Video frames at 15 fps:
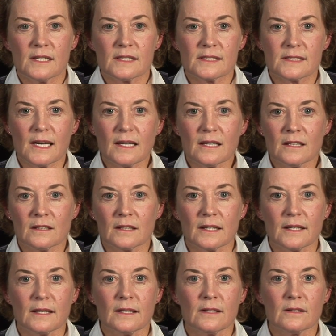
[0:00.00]

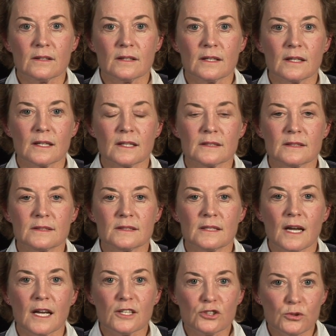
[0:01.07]
Secondly, uh,
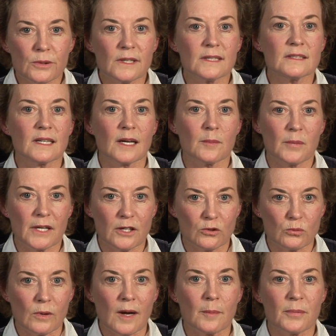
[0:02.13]
untreated diabetic
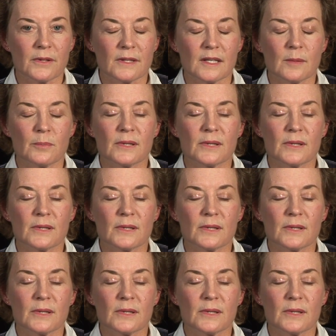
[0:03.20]
neuropathy,